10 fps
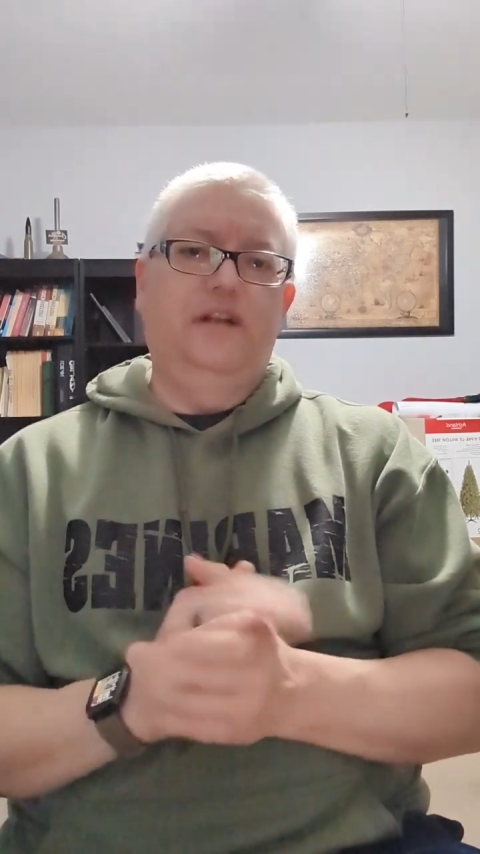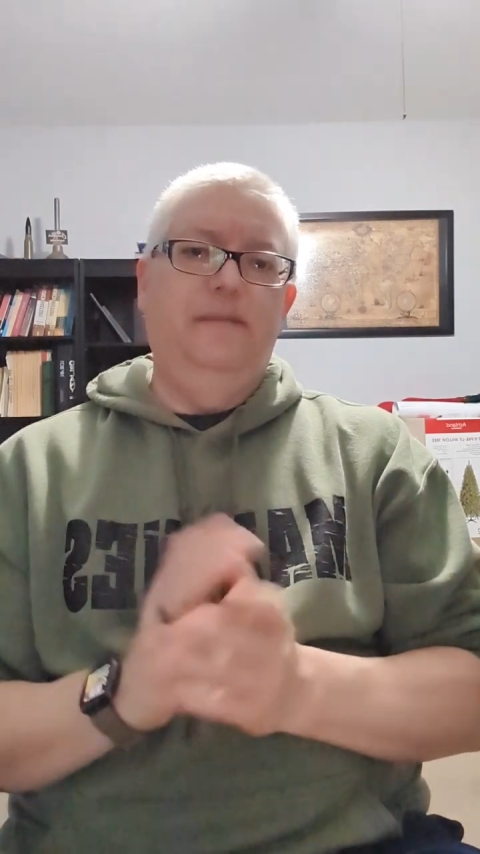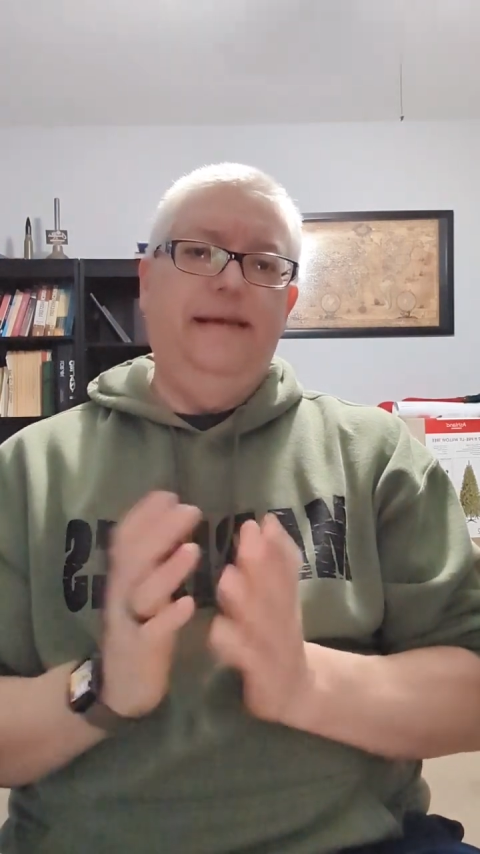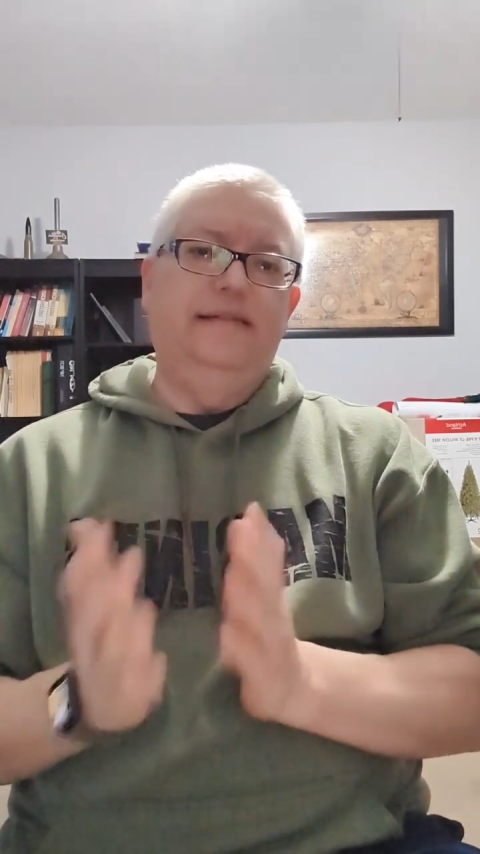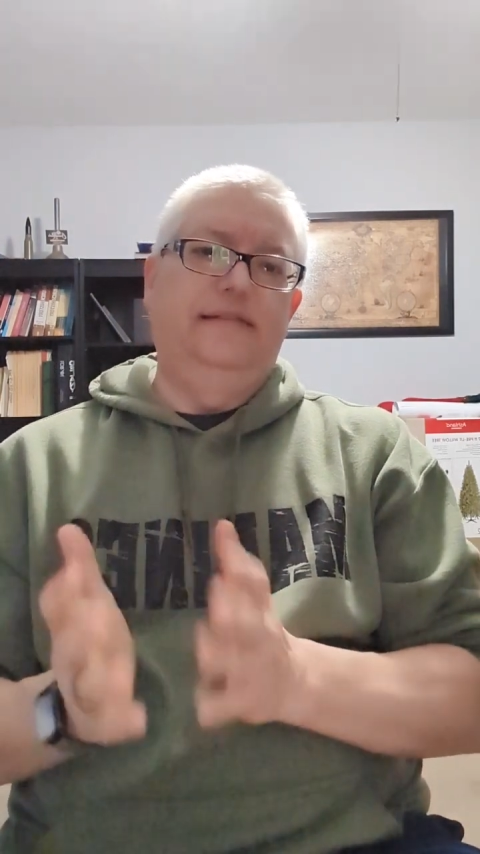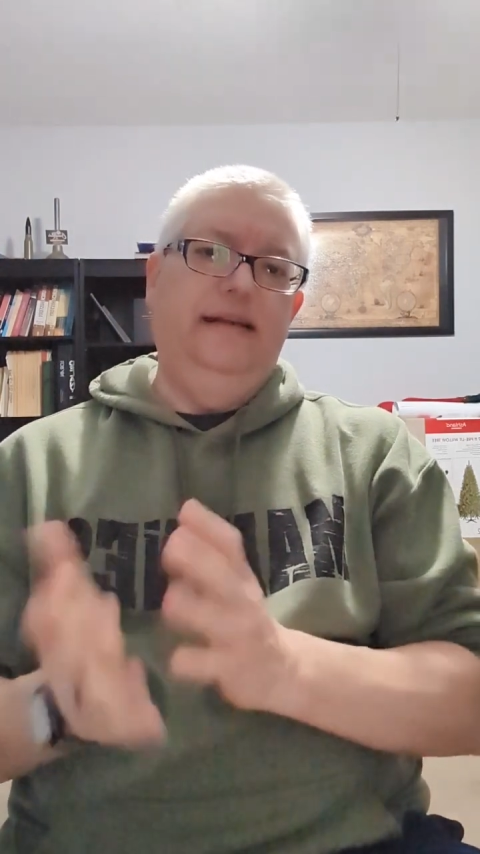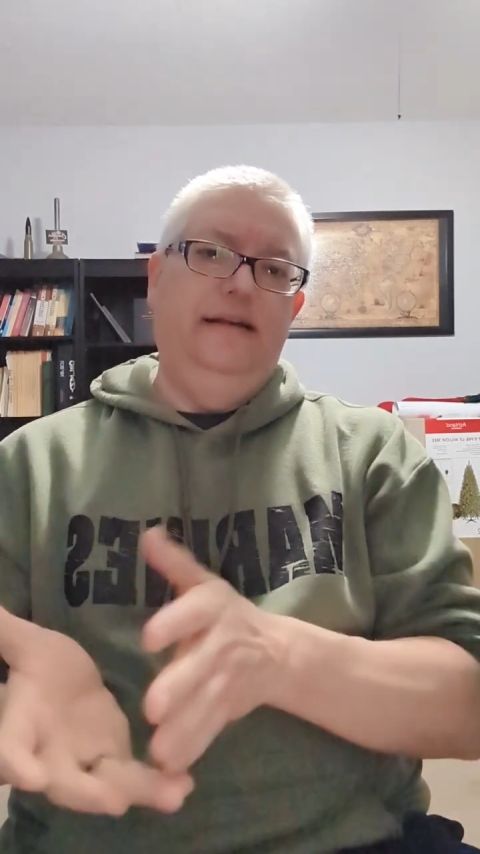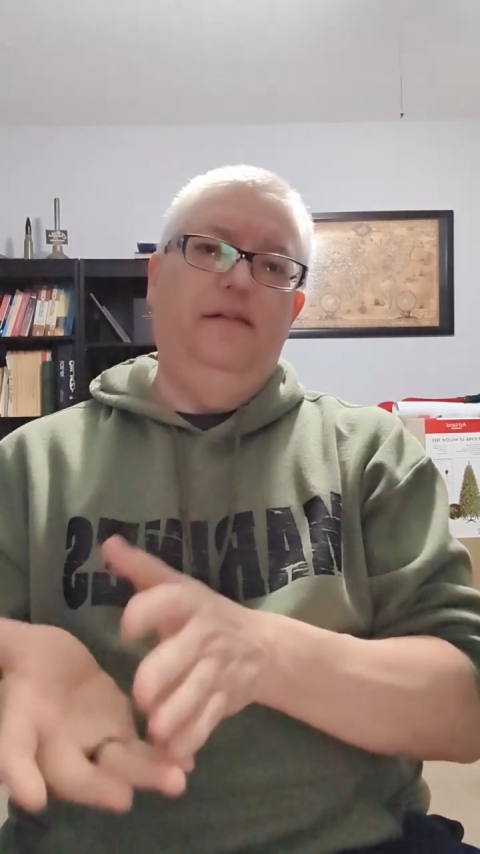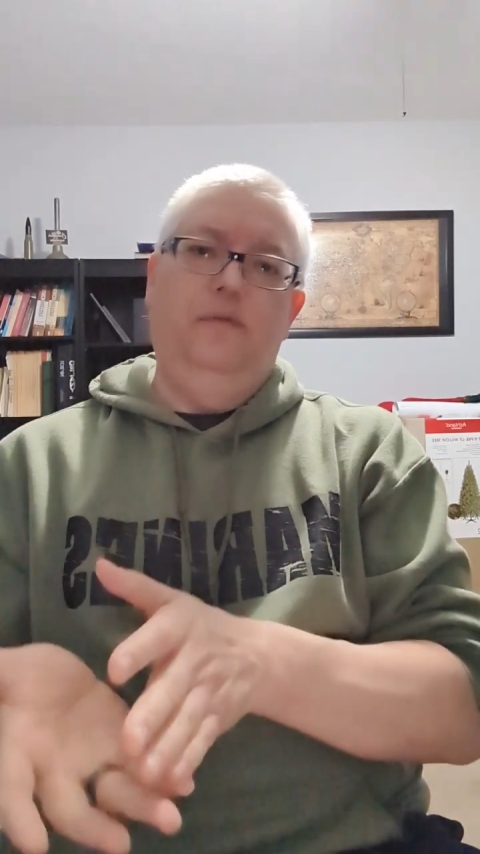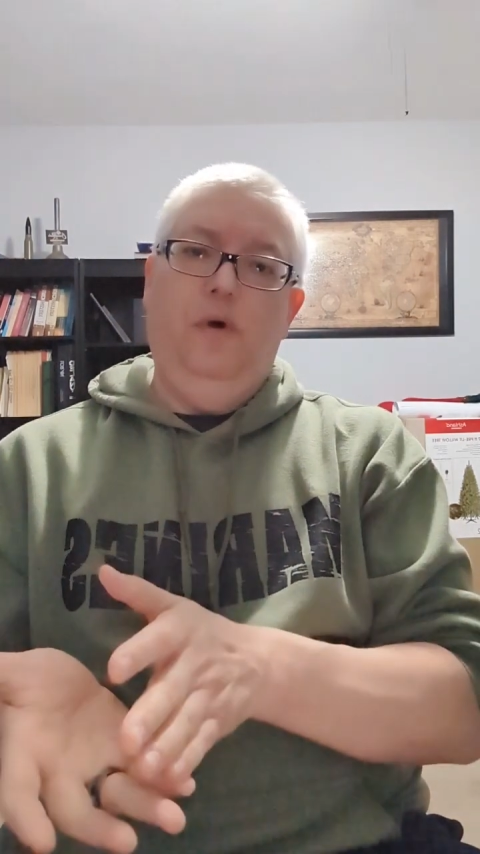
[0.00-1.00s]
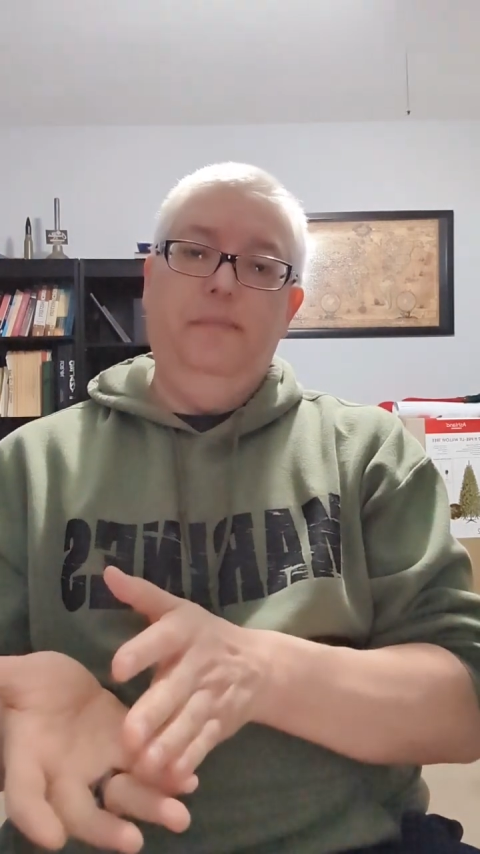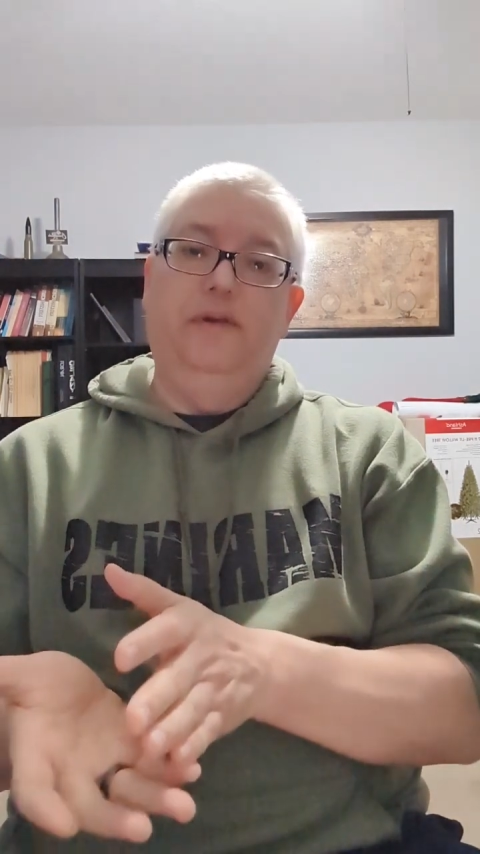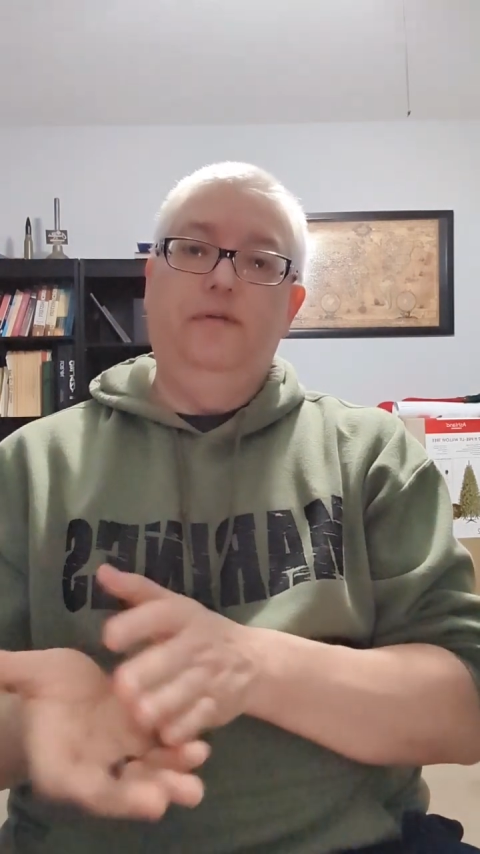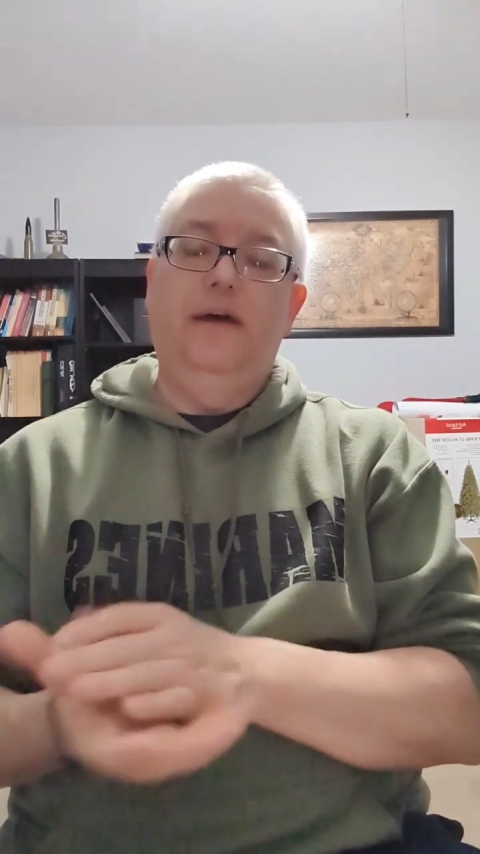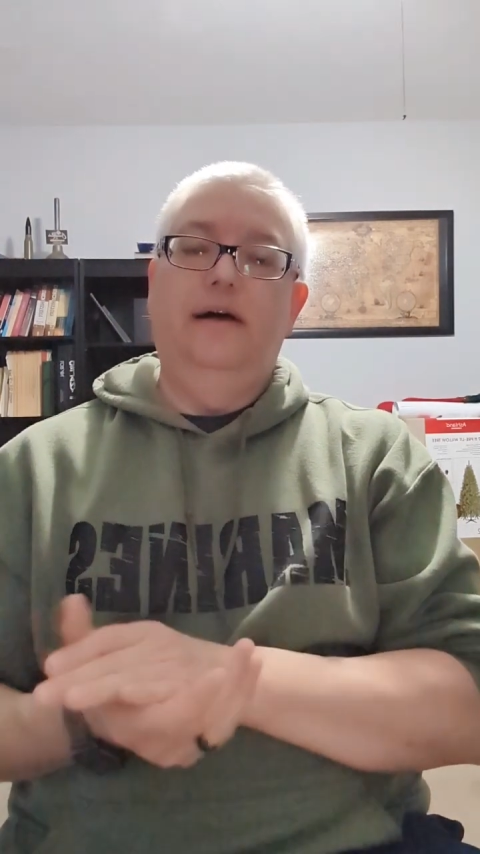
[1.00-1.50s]
going to be a seed of the woman
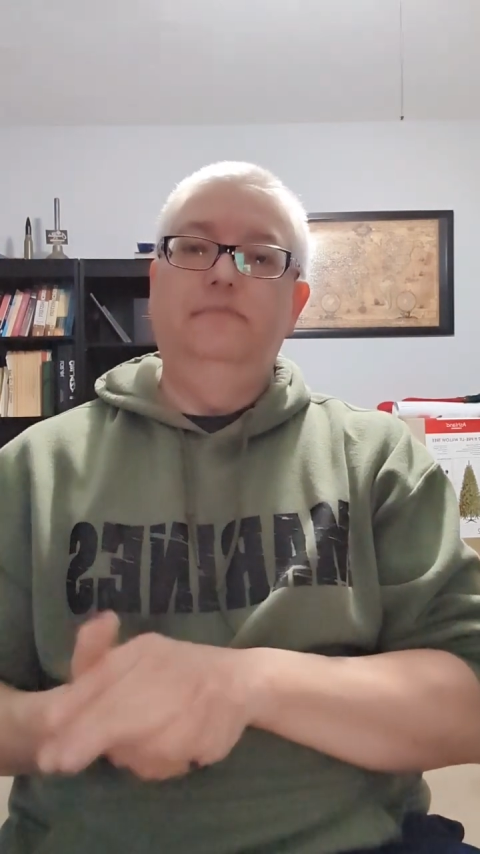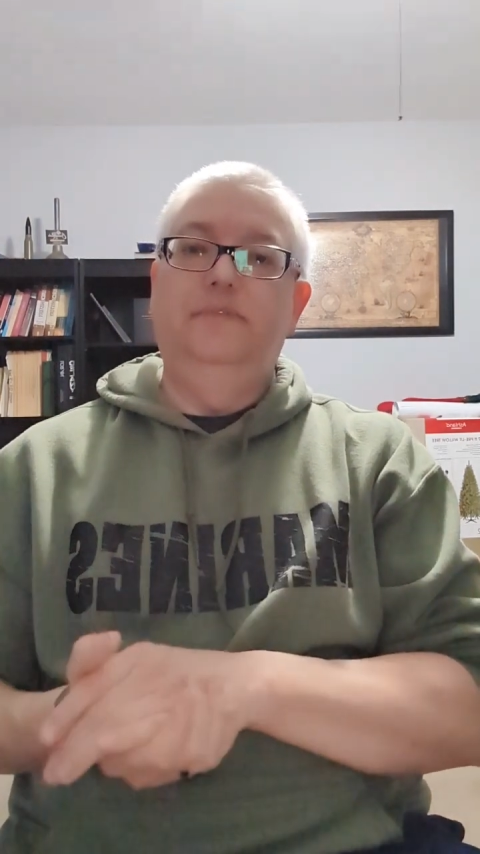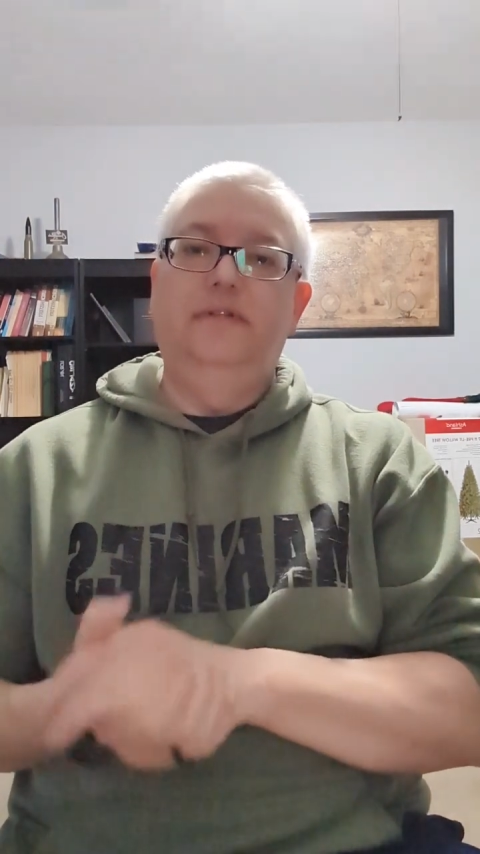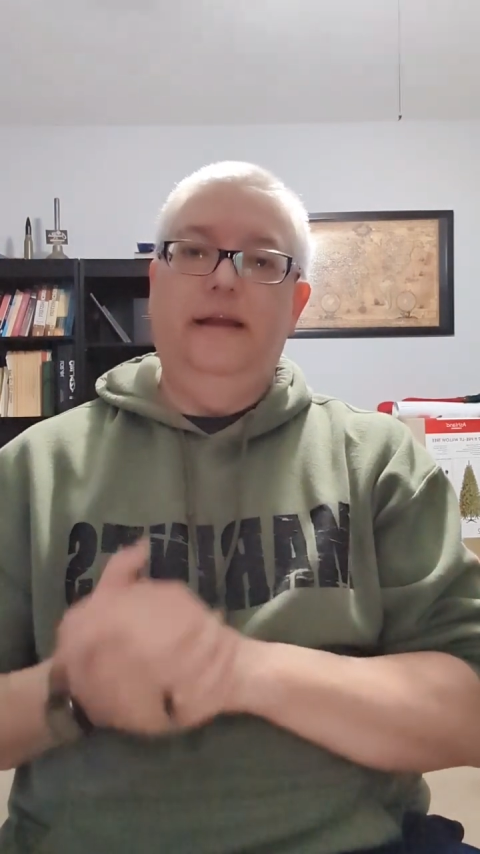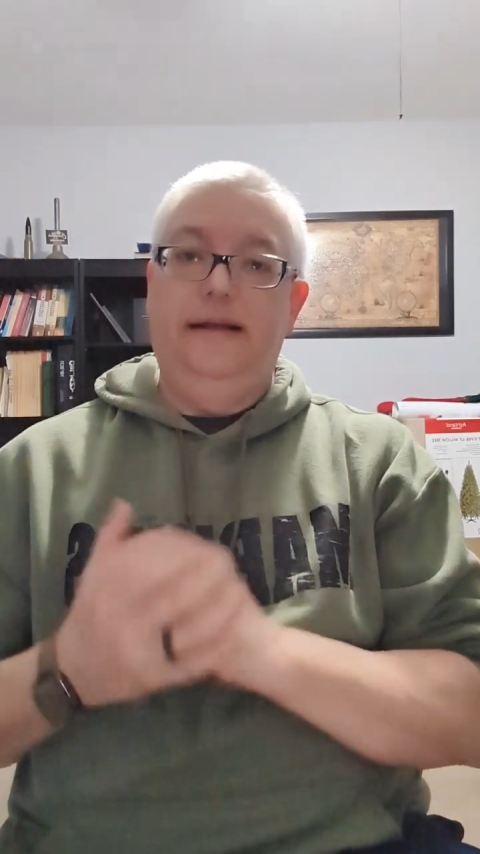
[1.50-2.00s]
who comes